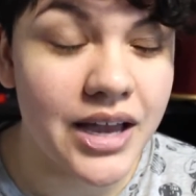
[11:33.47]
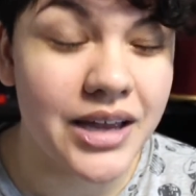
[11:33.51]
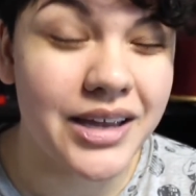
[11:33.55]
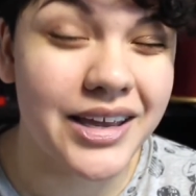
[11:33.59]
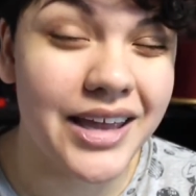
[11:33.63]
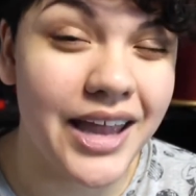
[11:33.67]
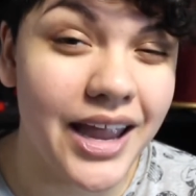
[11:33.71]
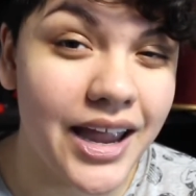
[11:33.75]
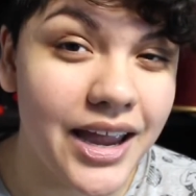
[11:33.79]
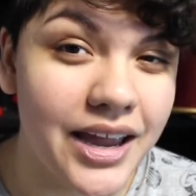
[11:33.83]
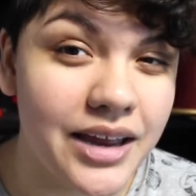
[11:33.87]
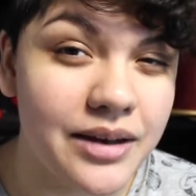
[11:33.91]
I
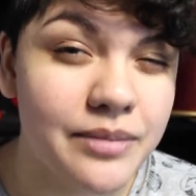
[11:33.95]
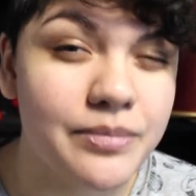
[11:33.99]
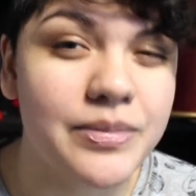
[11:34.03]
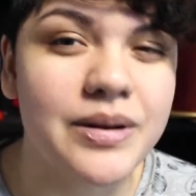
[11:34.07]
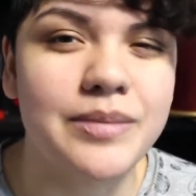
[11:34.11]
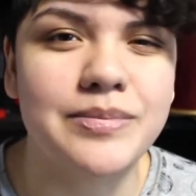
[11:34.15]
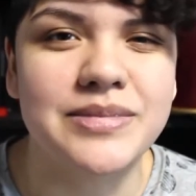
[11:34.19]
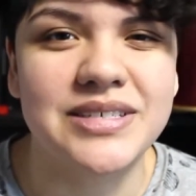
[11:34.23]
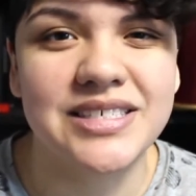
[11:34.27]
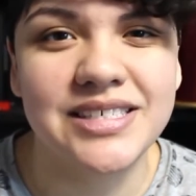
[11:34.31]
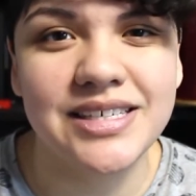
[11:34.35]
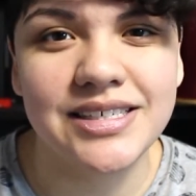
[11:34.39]
can, but
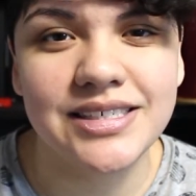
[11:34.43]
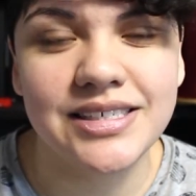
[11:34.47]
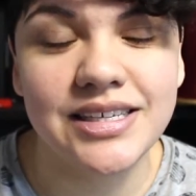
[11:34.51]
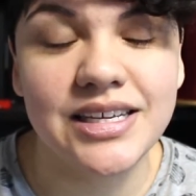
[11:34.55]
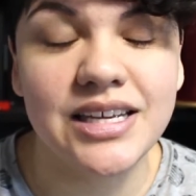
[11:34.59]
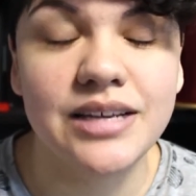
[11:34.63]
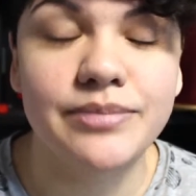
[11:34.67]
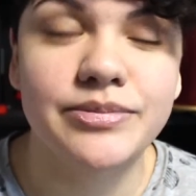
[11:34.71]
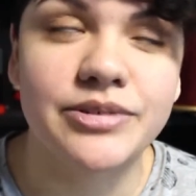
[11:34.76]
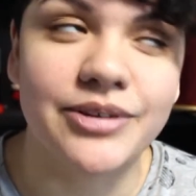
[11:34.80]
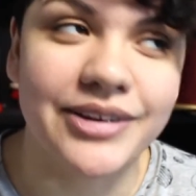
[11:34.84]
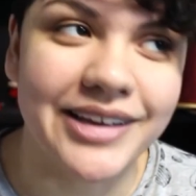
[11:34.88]
I'm a
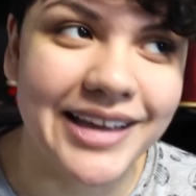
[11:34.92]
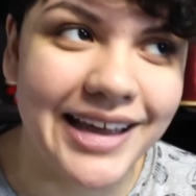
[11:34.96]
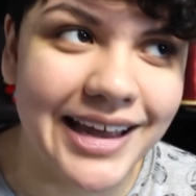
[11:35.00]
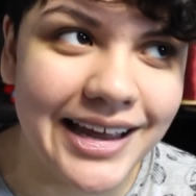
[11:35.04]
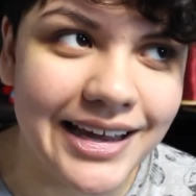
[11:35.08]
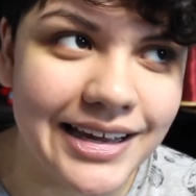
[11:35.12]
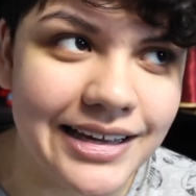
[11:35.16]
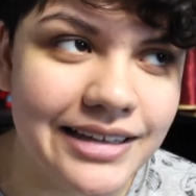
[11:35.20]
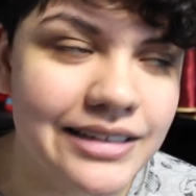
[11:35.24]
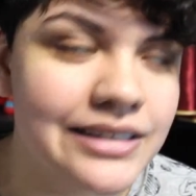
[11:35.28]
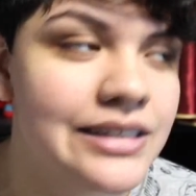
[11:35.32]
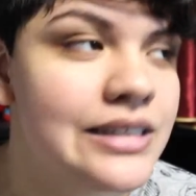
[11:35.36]
sissy, so I
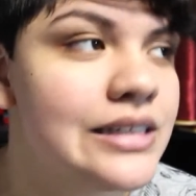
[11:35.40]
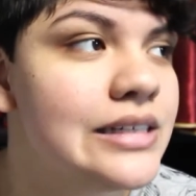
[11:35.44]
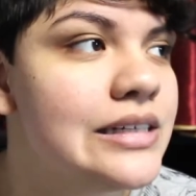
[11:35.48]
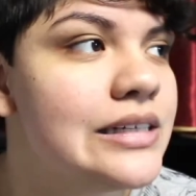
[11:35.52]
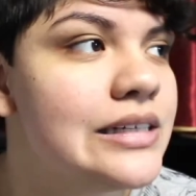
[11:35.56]
can't.